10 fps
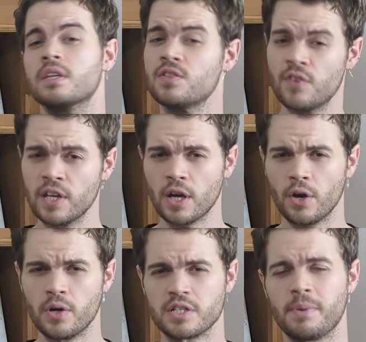This video
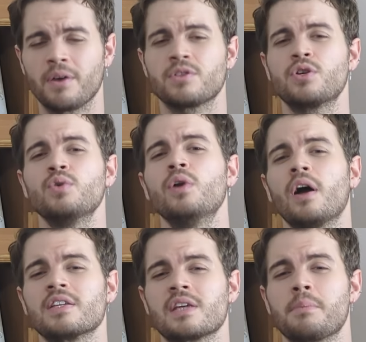is about two
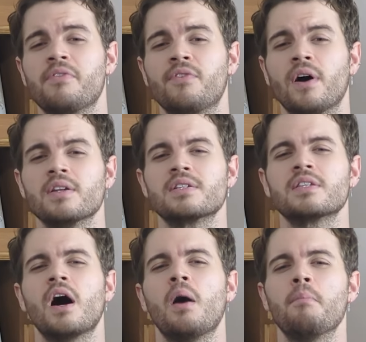lightsaber fights
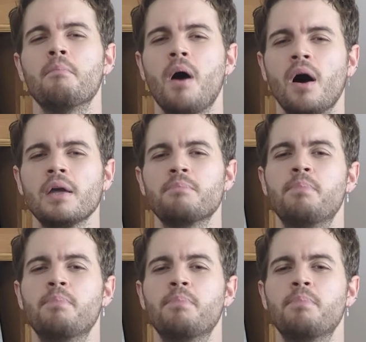that are my